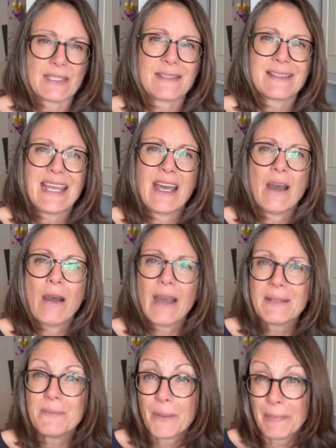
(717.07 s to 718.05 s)
because they're
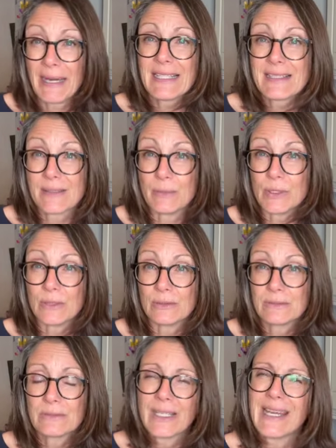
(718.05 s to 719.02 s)
hyper-palatable, right?